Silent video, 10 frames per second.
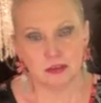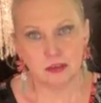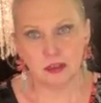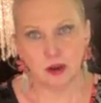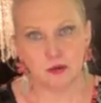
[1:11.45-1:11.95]

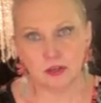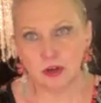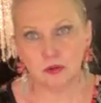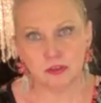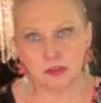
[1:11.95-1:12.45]
the
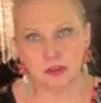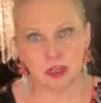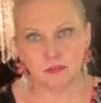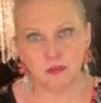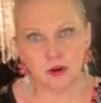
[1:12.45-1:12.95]
notes you're
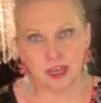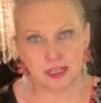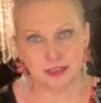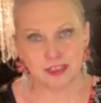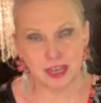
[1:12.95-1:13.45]
looking for, and
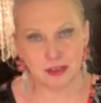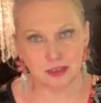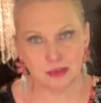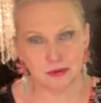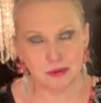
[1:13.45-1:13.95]
it'll tell
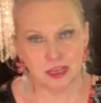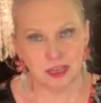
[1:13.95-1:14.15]
you